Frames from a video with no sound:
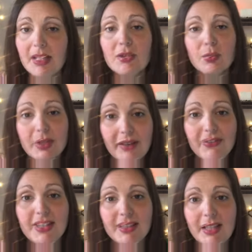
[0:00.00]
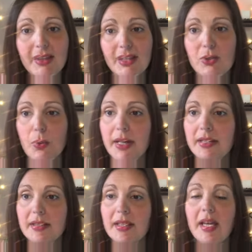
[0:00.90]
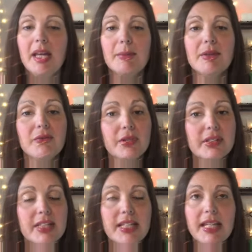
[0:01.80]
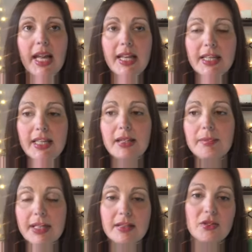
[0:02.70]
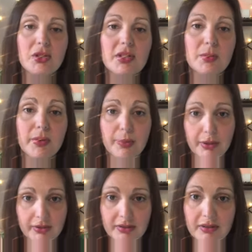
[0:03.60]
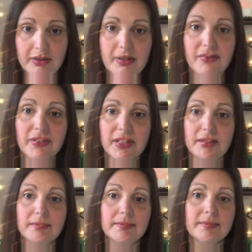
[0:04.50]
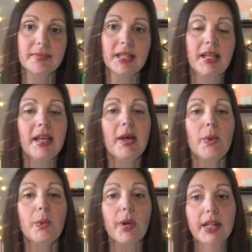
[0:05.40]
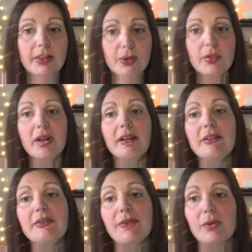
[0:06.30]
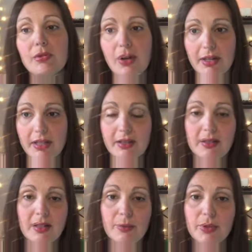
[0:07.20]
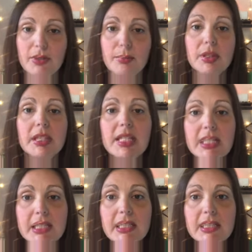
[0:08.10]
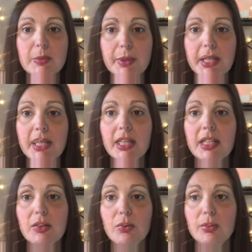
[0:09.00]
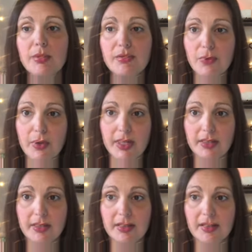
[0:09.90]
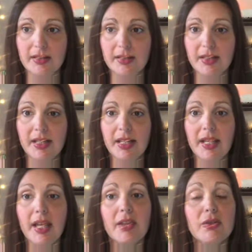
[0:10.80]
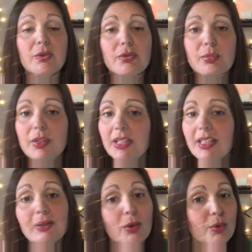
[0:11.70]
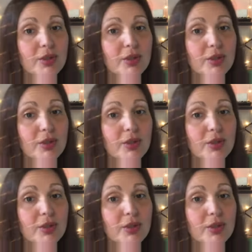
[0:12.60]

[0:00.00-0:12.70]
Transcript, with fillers: So definitely think twice before sending any messages with personal stuff in it. When you are on your phone talking to someone, please speak in a normal voice. There's really no